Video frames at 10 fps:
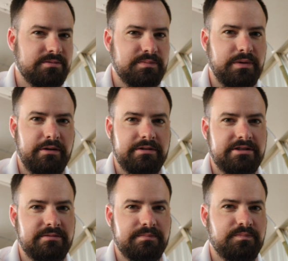spray it with
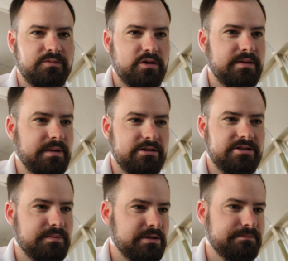some treatment or
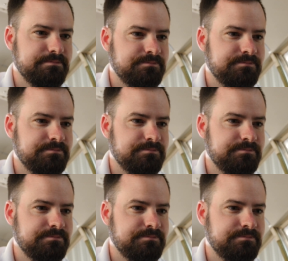something,